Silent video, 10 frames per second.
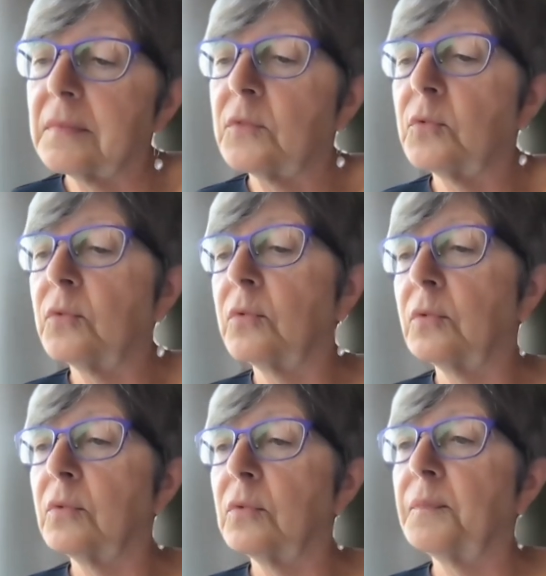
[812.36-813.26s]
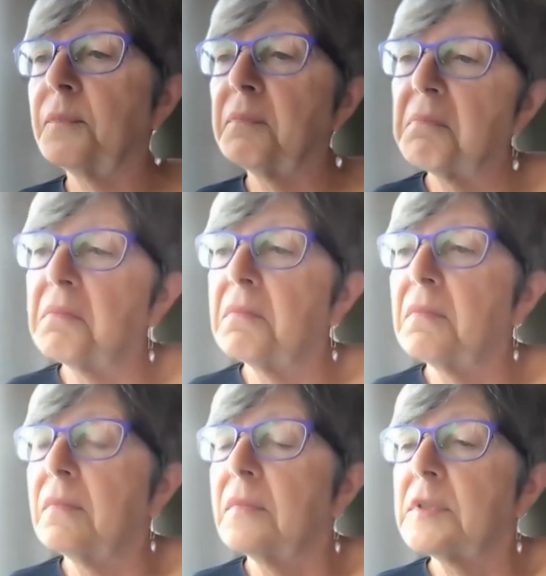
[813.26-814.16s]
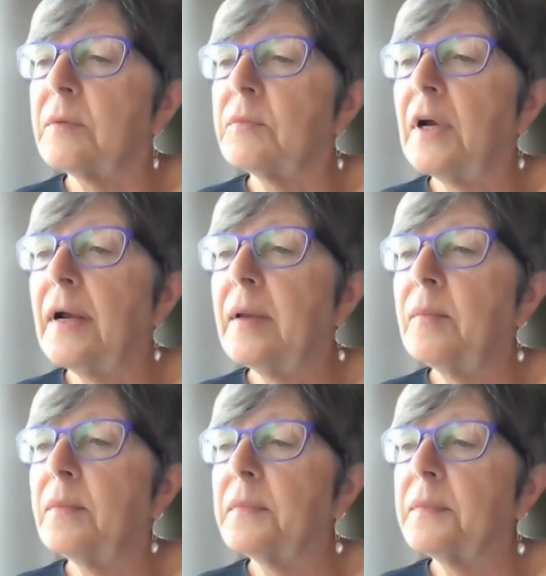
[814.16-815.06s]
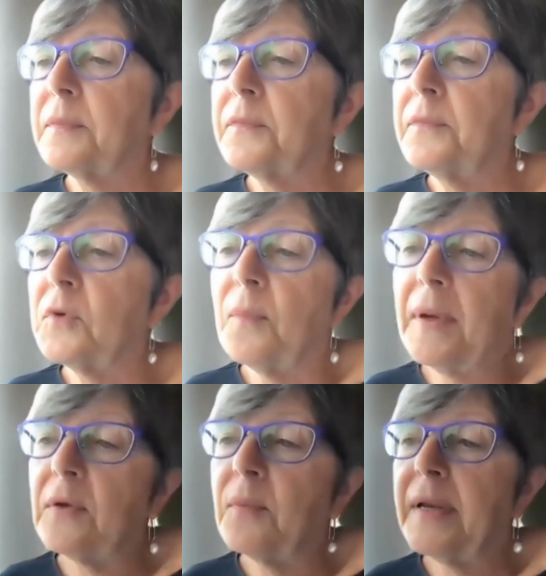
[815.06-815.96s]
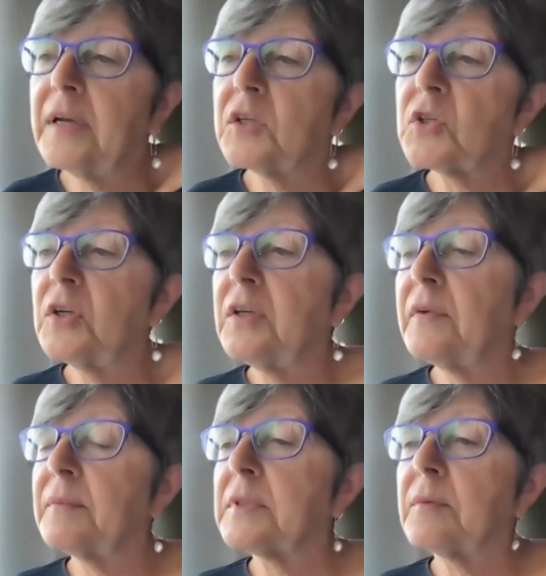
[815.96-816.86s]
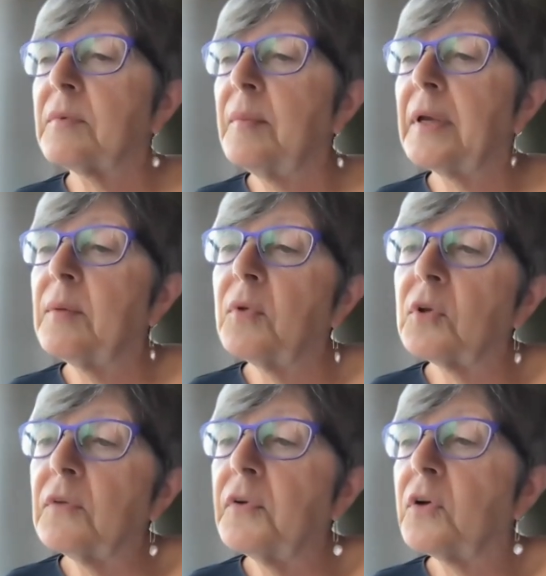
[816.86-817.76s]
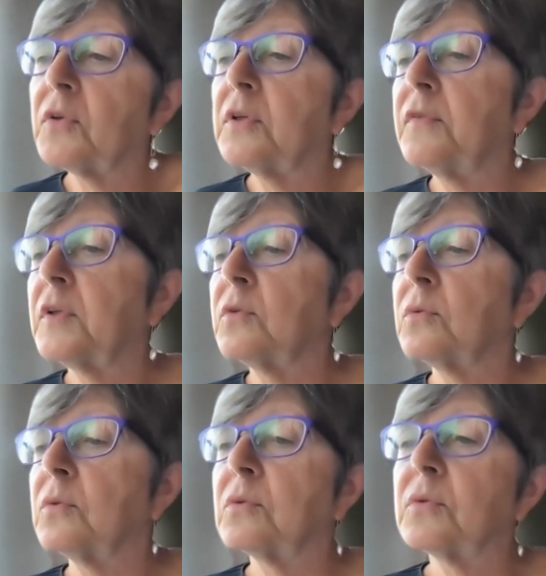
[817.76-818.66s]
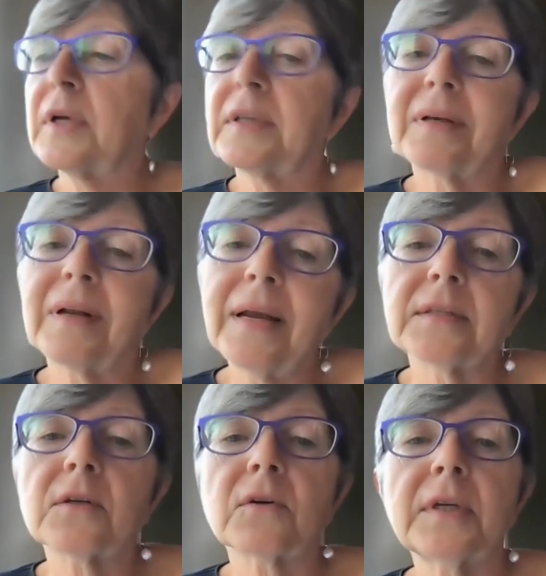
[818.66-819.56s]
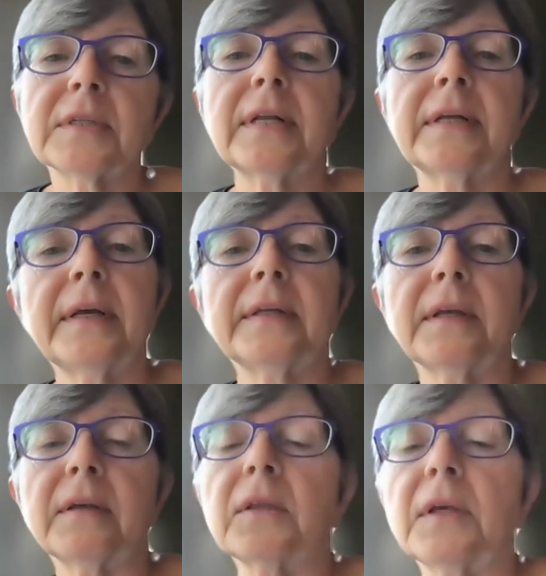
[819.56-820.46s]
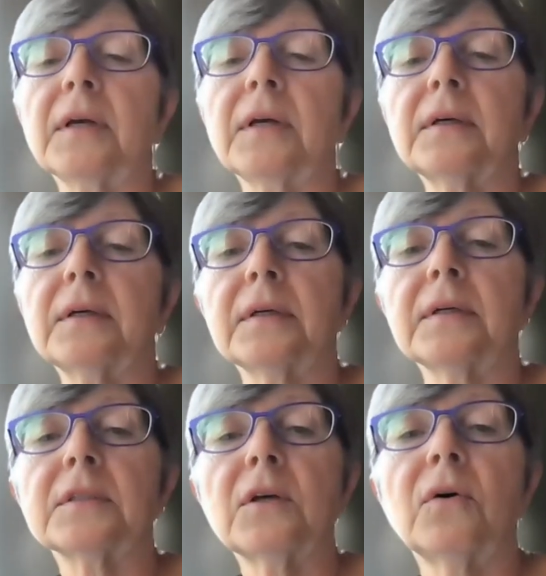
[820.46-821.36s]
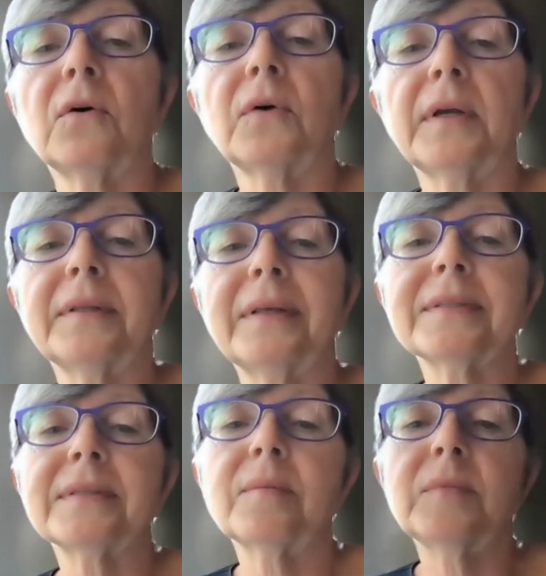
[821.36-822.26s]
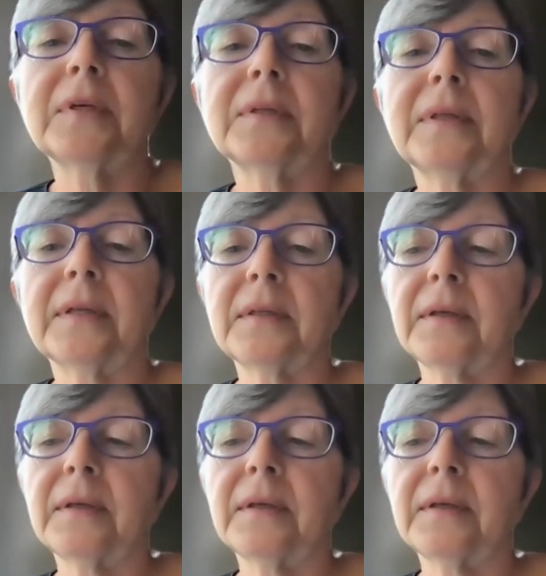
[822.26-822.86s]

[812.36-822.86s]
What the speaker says: to sometime, you might actually even sometimes make it more difficult even to get grants or things like that, I think. And that's something that